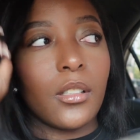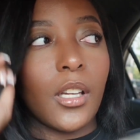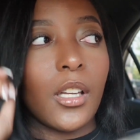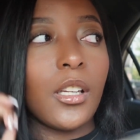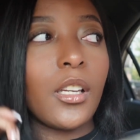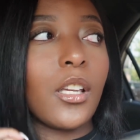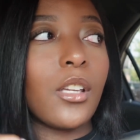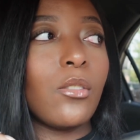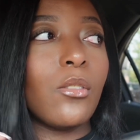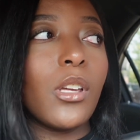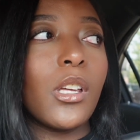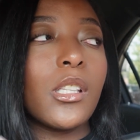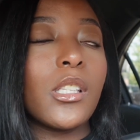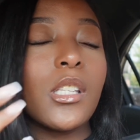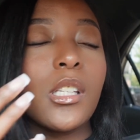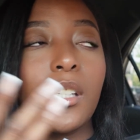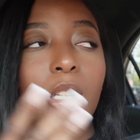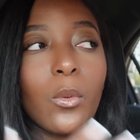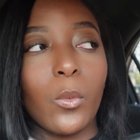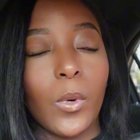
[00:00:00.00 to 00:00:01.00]
and then you get
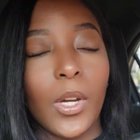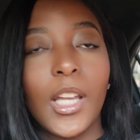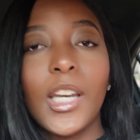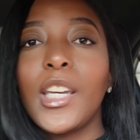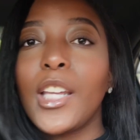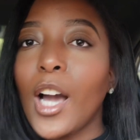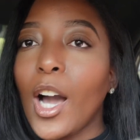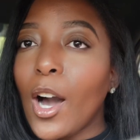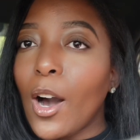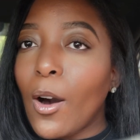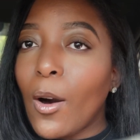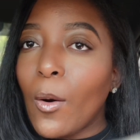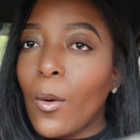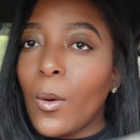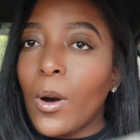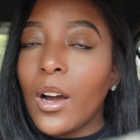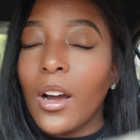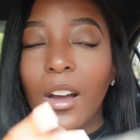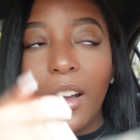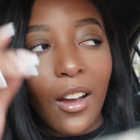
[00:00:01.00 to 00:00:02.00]
to the
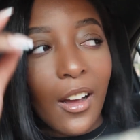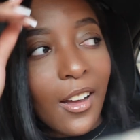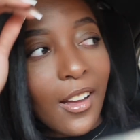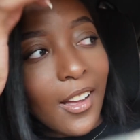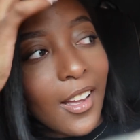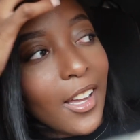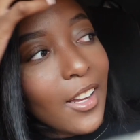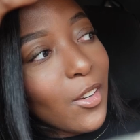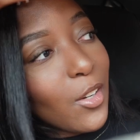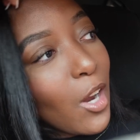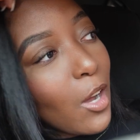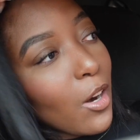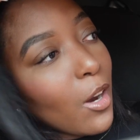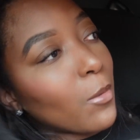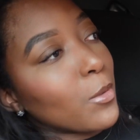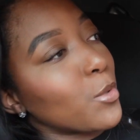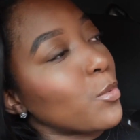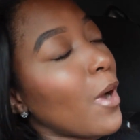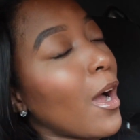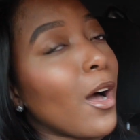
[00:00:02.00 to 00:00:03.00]
window and you don't
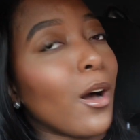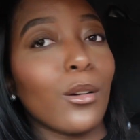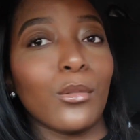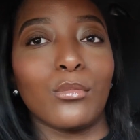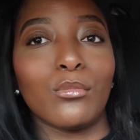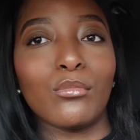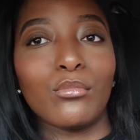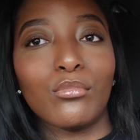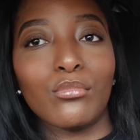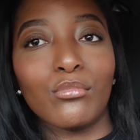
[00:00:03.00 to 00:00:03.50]
know what you want.